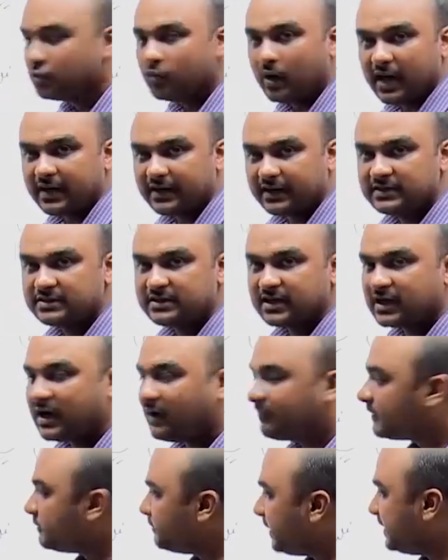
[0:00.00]
who are in the
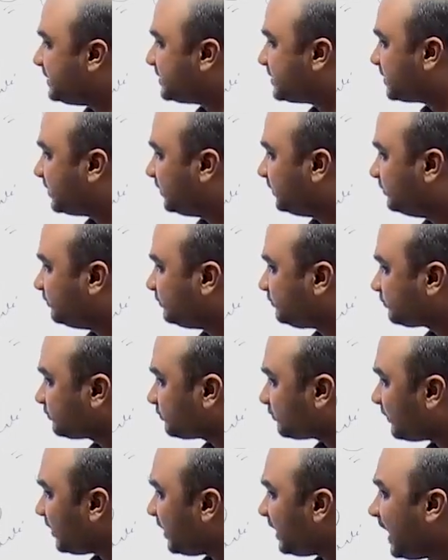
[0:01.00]
government
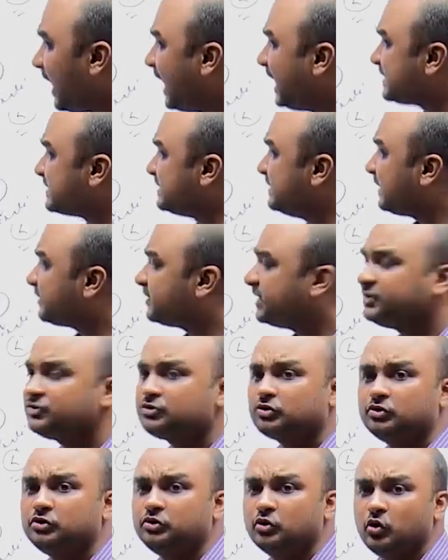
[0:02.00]
has nothing
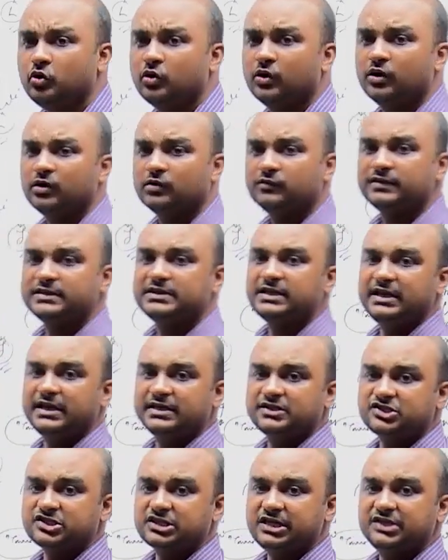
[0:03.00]
to do with the
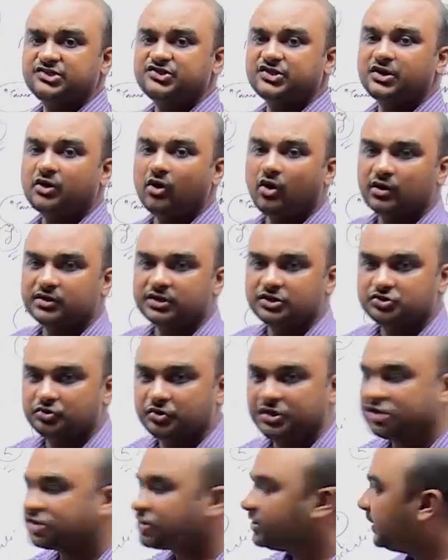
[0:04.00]
legislature or the
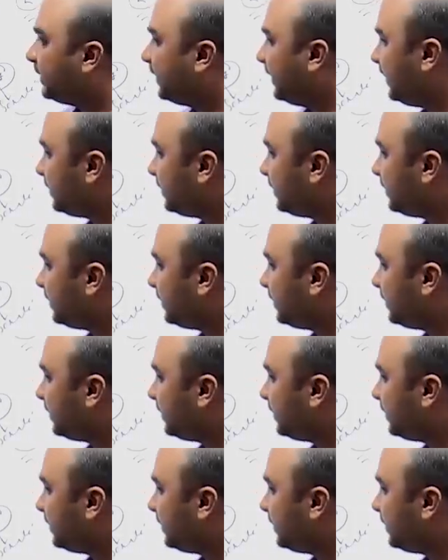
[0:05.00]
judiciary.